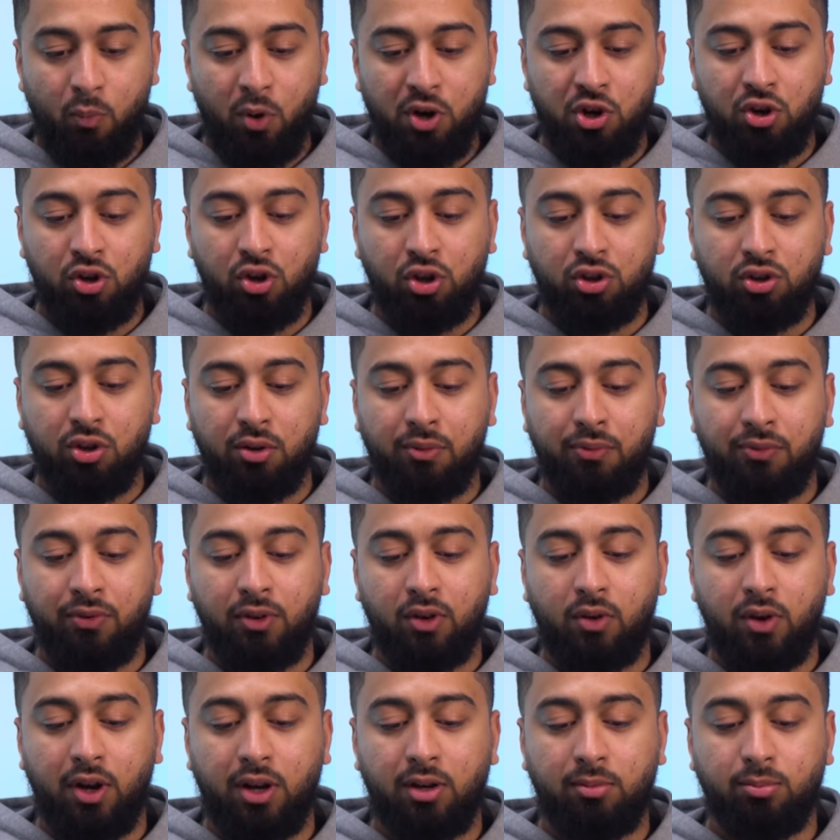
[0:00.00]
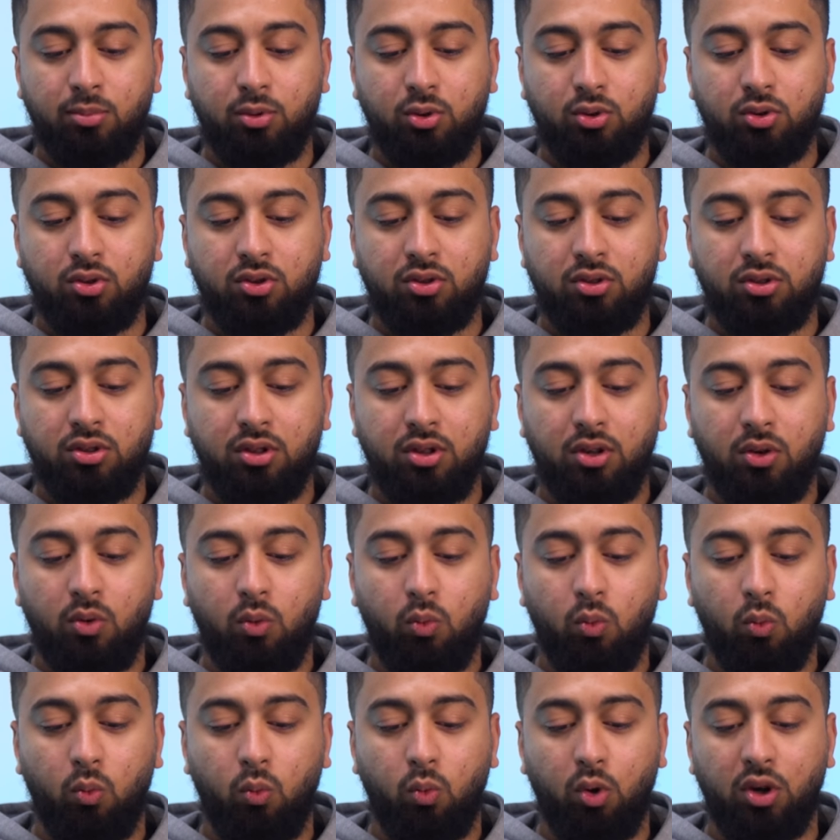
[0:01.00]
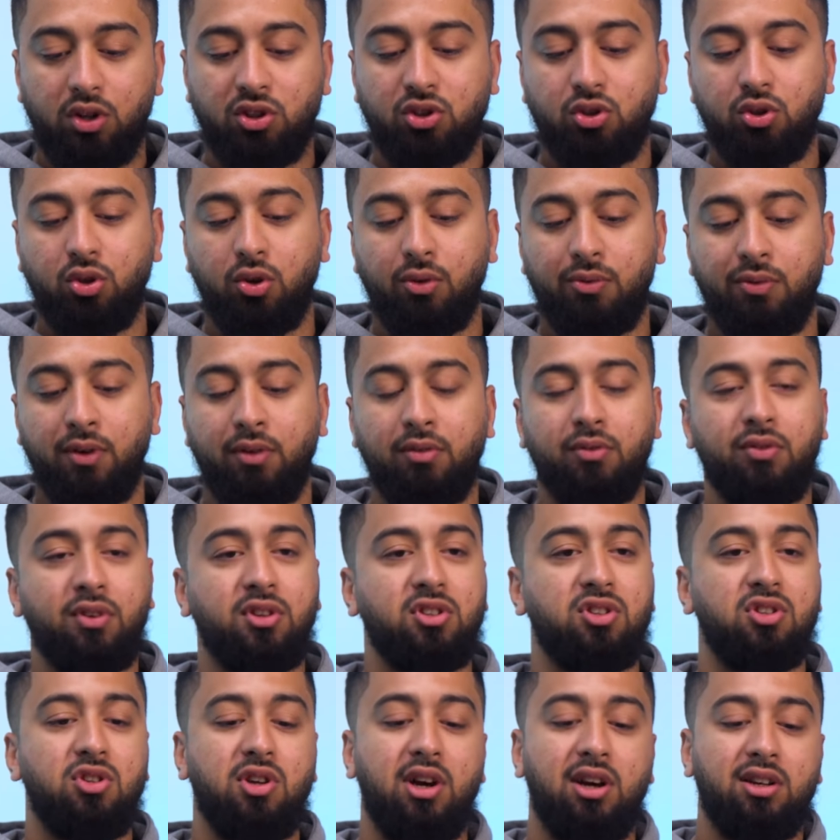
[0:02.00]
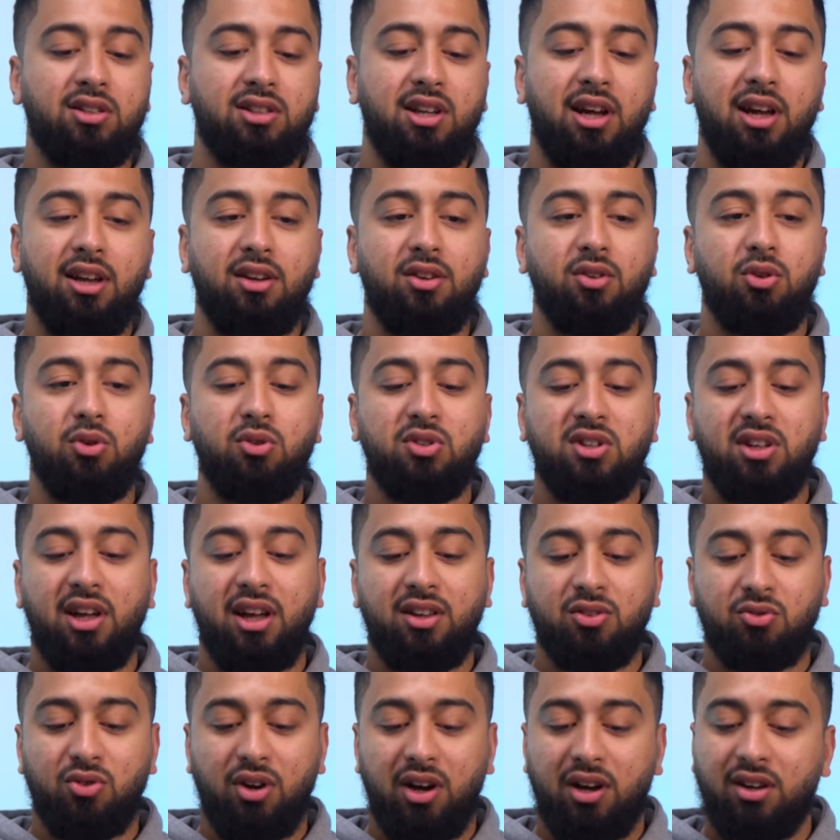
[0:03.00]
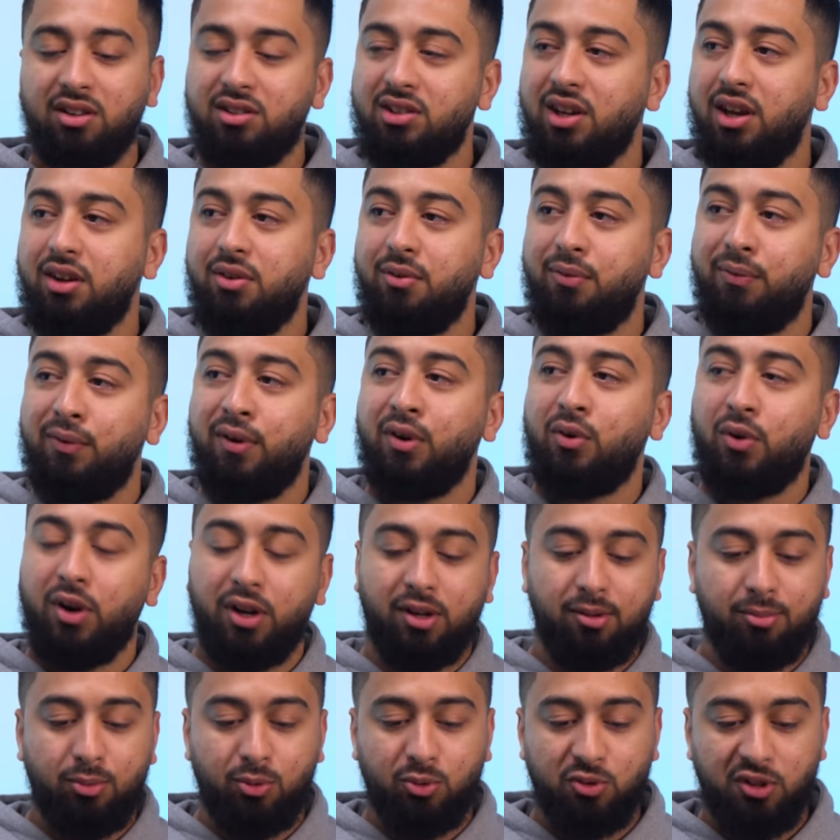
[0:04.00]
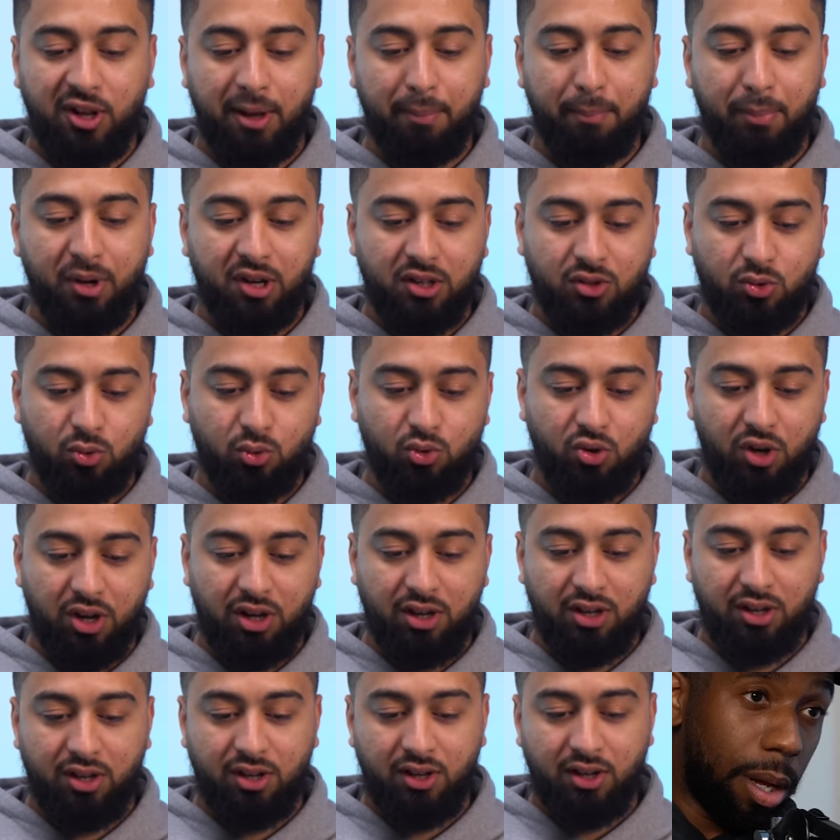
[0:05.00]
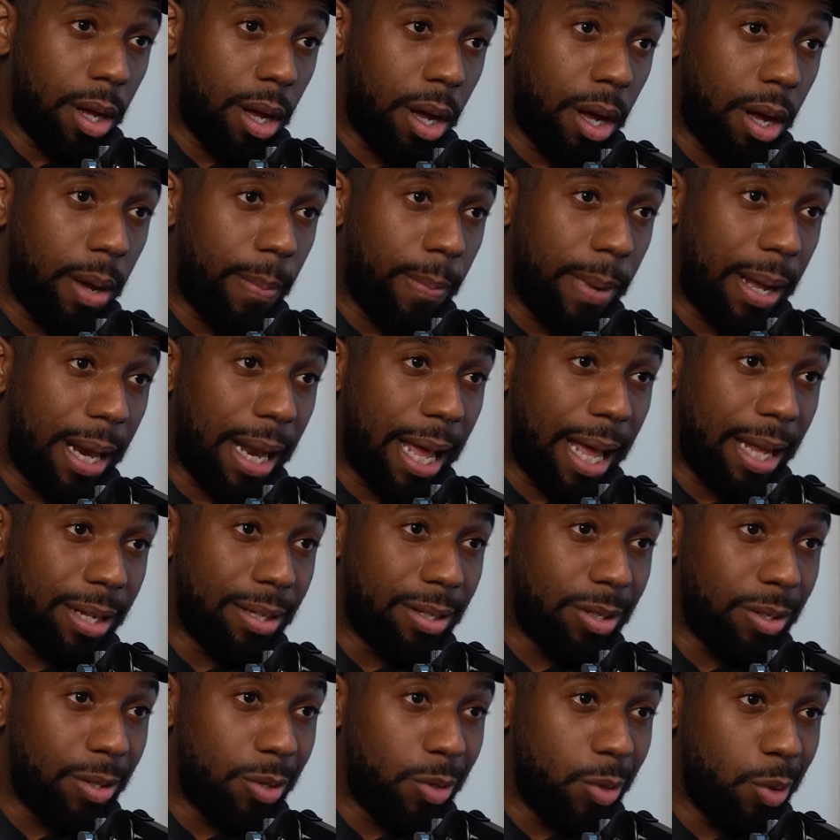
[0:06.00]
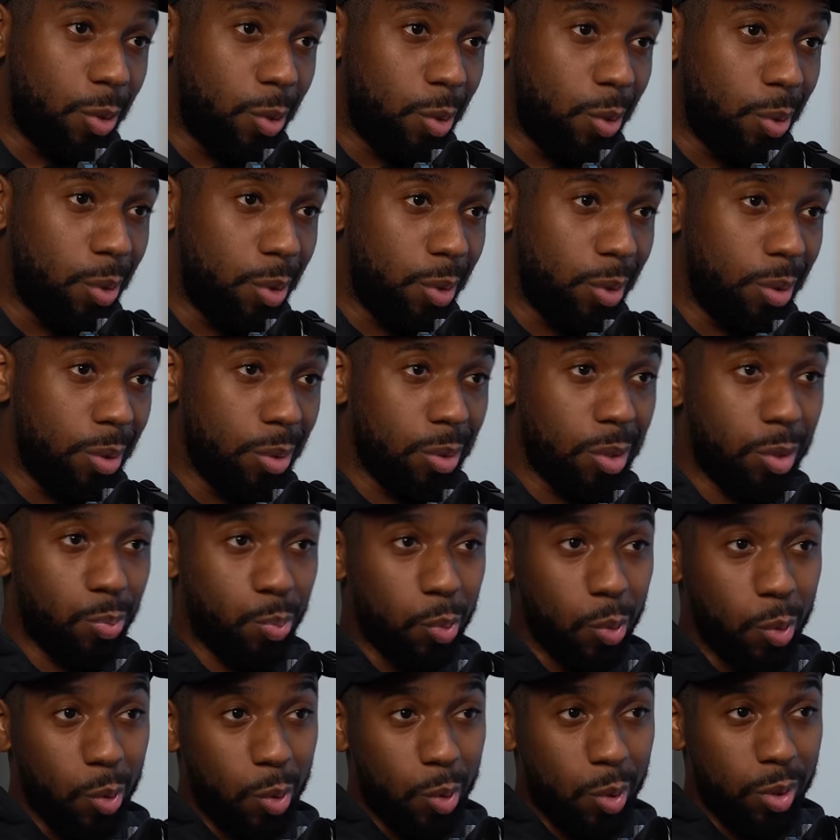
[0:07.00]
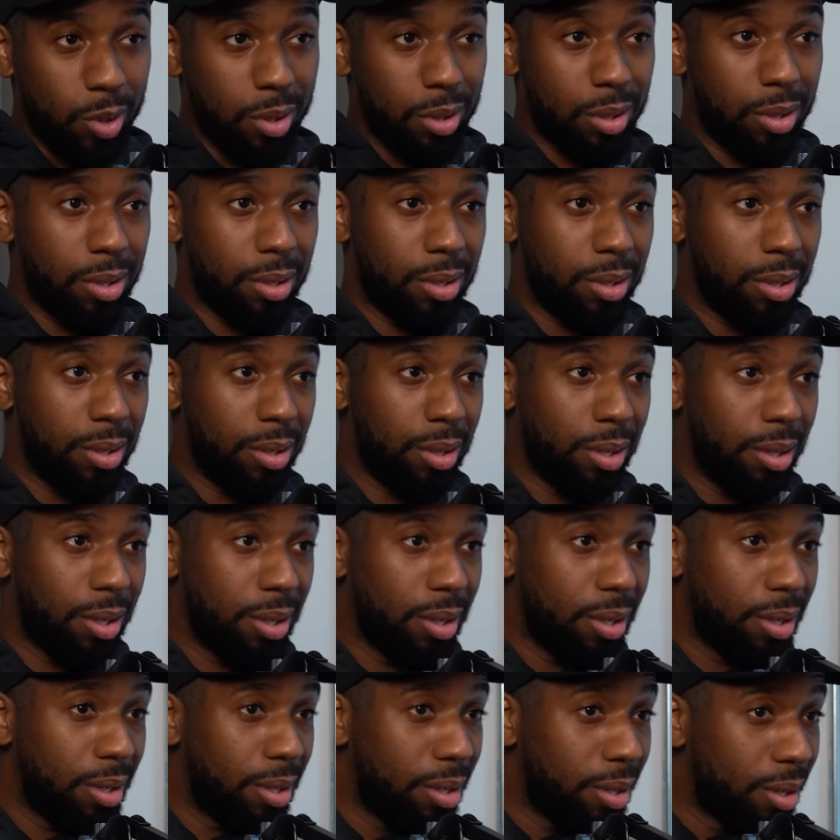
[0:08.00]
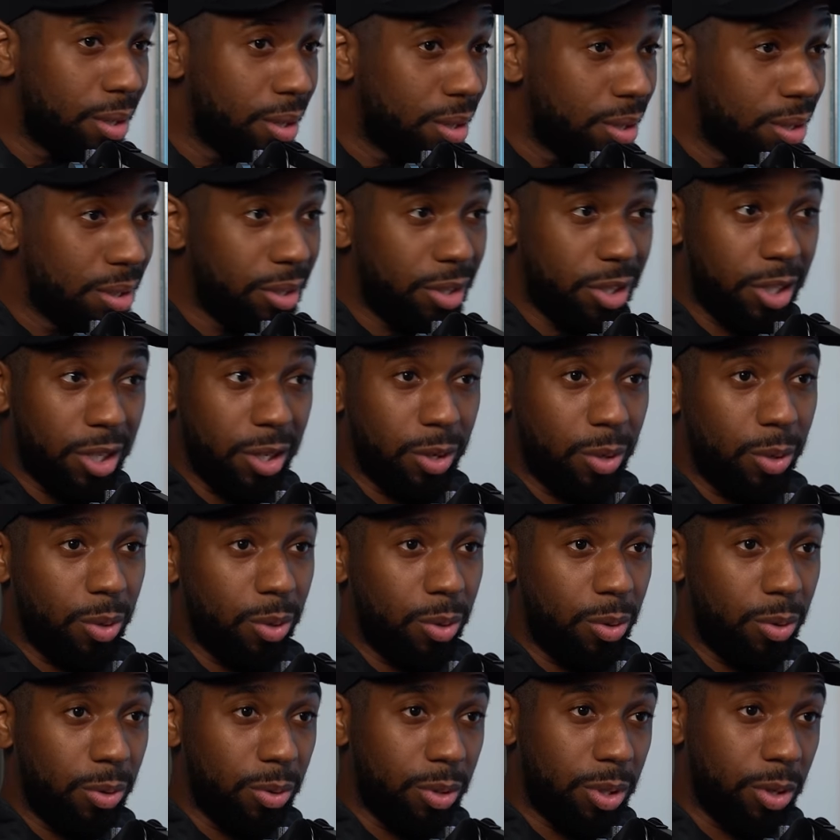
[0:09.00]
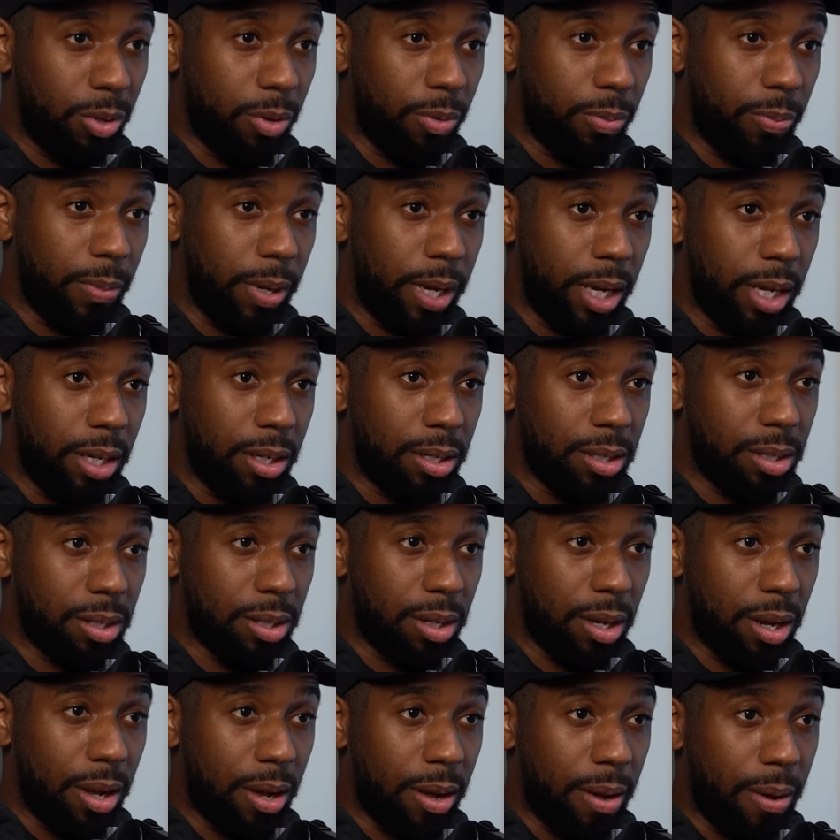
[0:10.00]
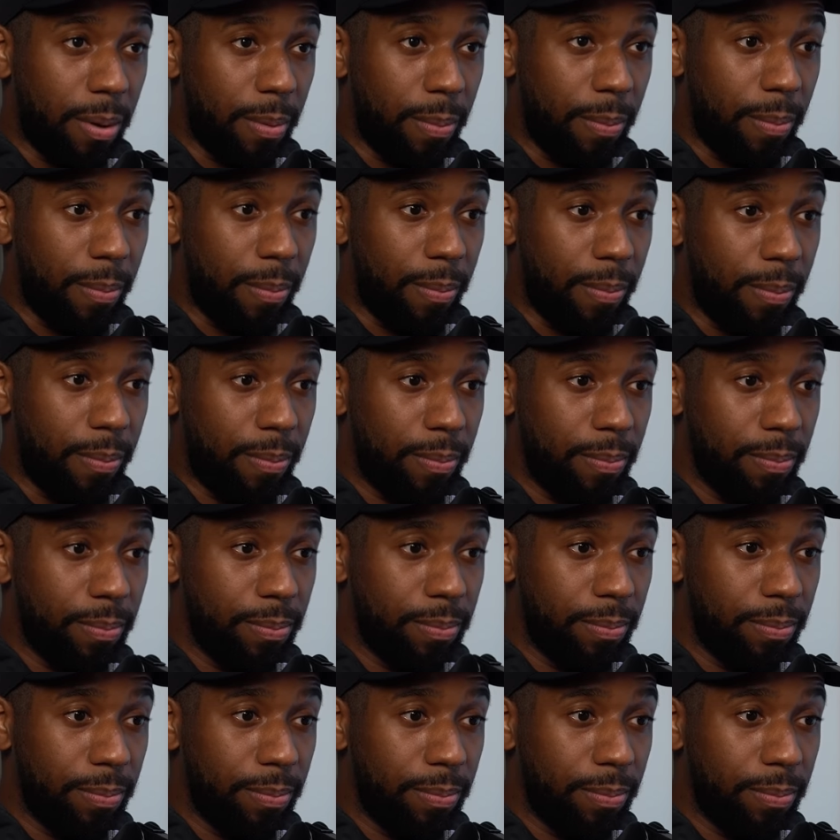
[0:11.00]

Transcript: when you're not doing Fit Credibles, what's your favorite thing to do outside? Who's the Ezra outside of Fit Credibles and personal training? Uh, um, I like to do sports, chill, chill with mates, um,